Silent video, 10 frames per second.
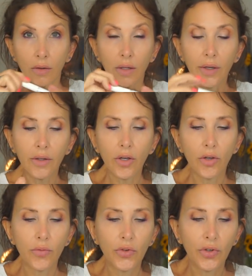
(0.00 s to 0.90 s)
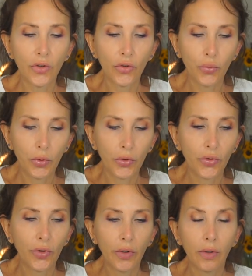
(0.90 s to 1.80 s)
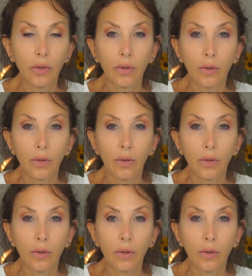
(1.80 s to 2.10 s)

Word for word: Lancôme Cils Booster